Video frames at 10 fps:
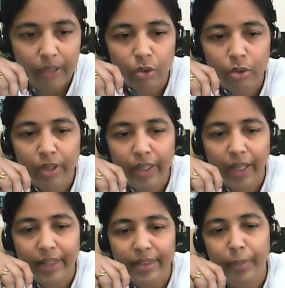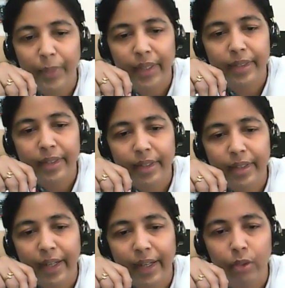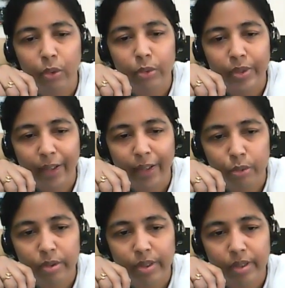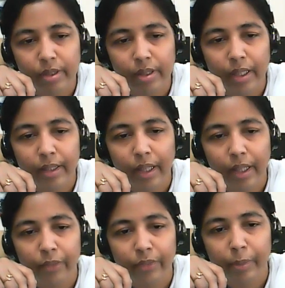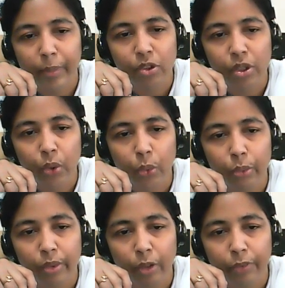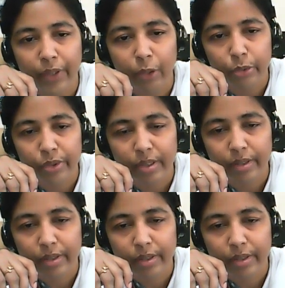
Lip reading: So the cathepsin-mediated endocytosis have a major role of endocytosis